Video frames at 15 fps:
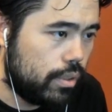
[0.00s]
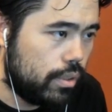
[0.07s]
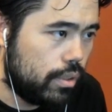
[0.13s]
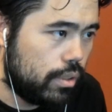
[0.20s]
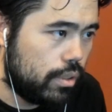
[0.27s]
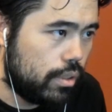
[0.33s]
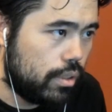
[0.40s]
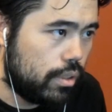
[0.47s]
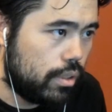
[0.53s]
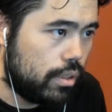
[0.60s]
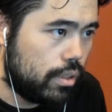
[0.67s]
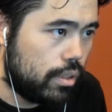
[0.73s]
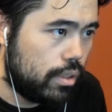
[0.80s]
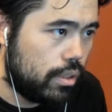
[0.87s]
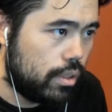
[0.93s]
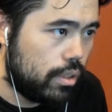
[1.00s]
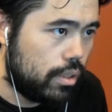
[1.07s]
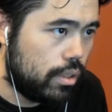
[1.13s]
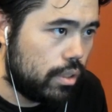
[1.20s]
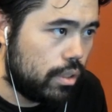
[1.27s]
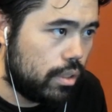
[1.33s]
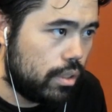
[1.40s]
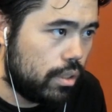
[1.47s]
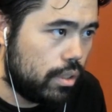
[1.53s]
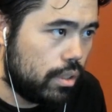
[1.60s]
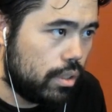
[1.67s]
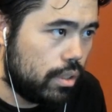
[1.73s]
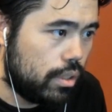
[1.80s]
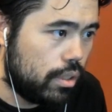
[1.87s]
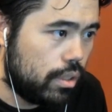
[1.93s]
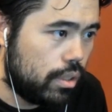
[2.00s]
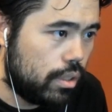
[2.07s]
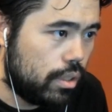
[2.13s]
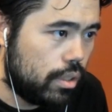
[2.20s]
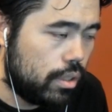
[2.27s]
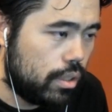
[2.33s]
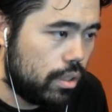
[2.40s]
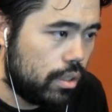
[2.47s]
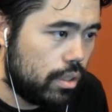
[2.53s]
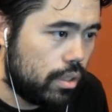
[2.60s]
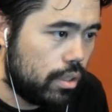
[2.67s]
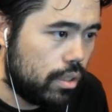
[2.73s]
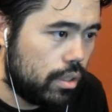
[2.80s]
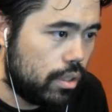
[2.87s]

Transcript: [no speech]